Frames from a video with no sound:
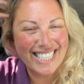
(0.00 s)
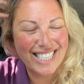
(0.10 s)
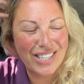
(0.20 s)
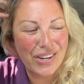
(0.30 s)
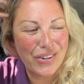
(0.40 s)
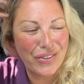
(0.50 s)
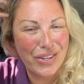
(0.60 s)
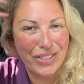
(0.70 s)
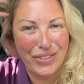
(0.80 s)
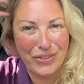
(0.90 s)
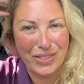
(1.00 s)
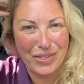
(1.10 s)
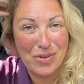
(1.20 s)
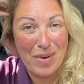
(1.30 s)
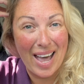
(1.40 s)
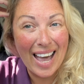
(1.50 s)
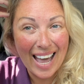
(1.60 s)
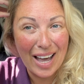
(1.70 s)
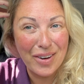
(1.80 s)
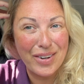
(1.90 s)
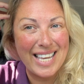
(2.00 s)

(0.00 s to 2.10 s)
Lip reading: so YouTube, how